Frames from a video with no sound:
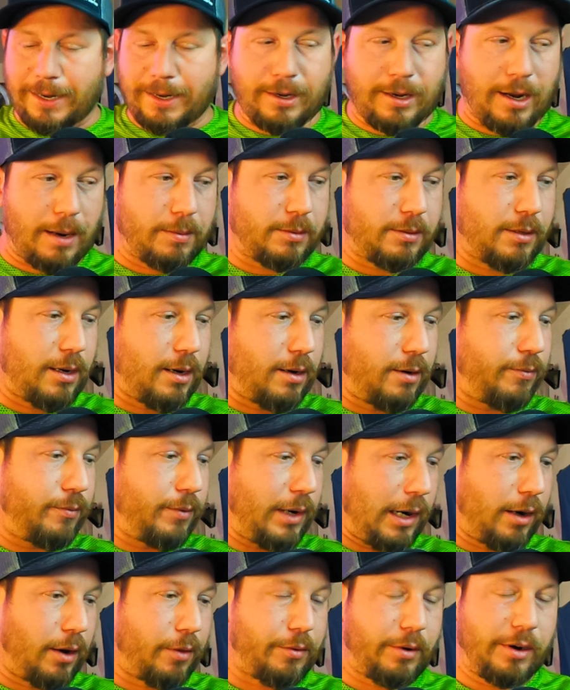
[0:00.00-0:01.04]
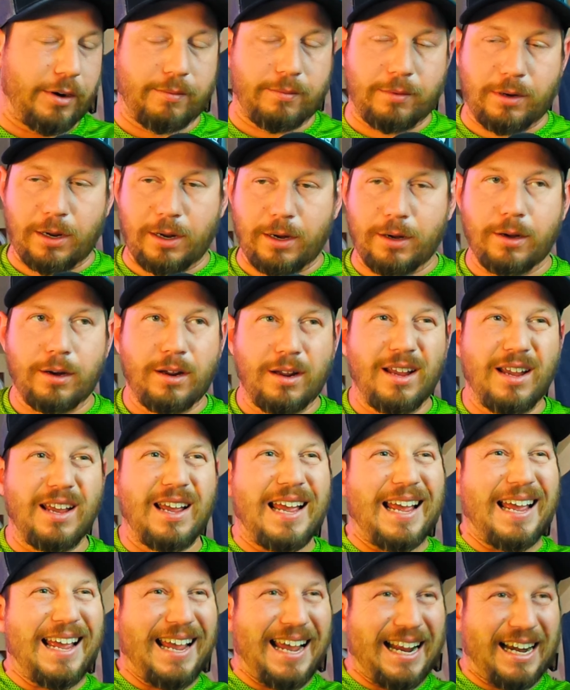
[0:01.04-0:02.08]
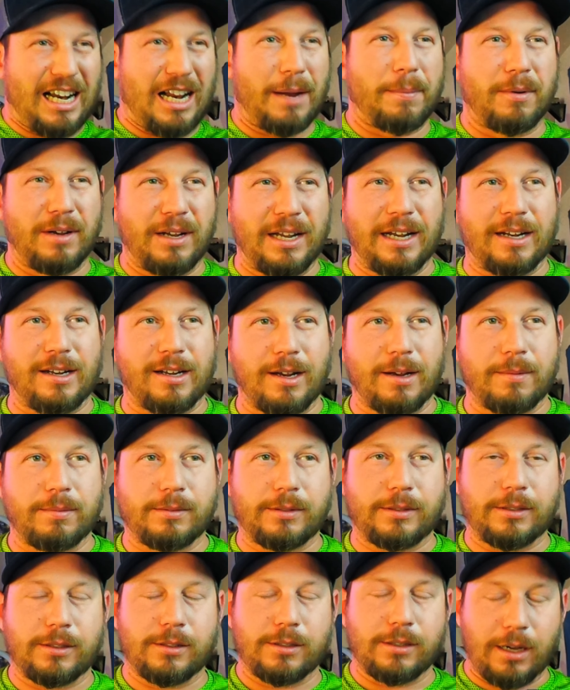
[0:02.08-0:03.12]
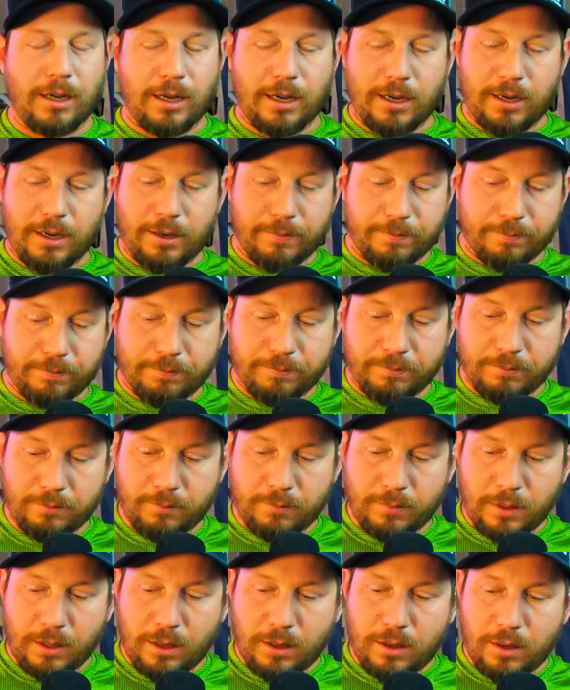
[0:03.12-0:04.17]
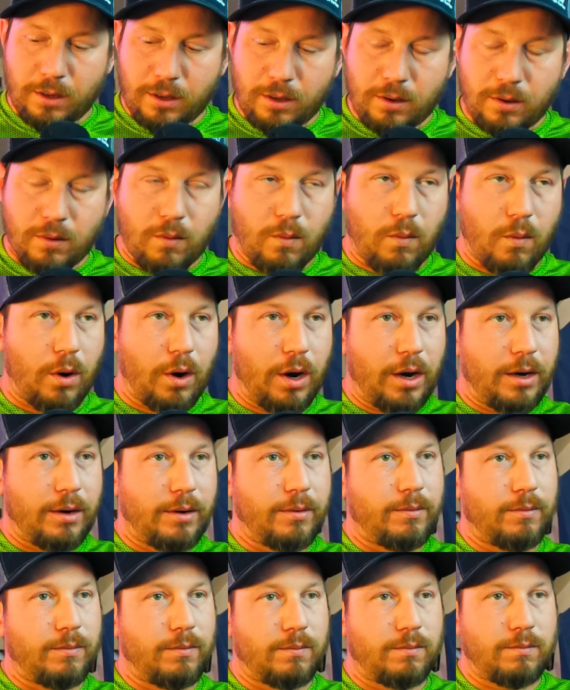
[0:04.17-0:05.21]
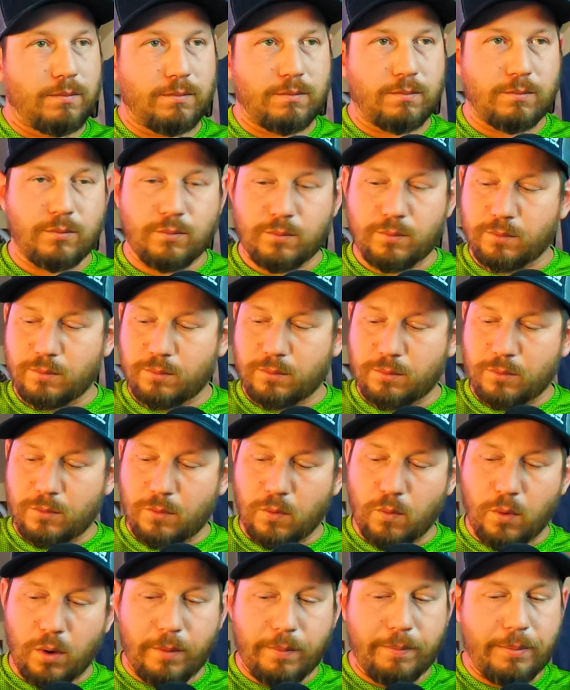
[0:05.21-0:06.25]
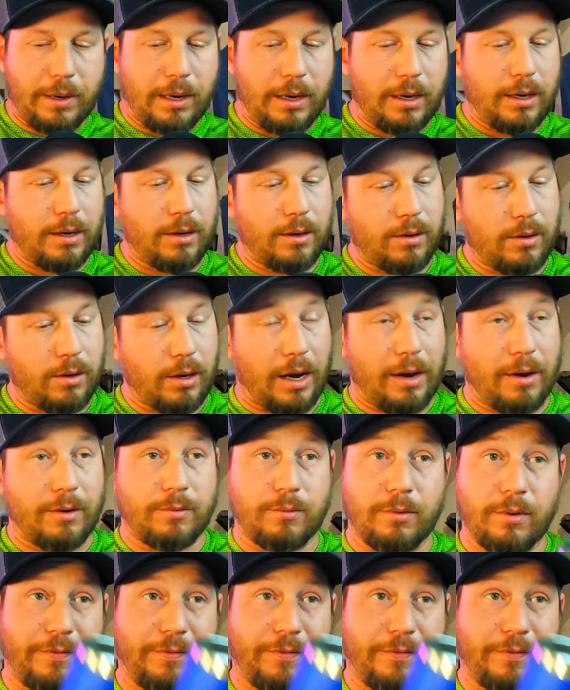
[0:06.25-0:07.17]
the cups done. We got all three of them done. Had a couple hiccups. One being, okay, well,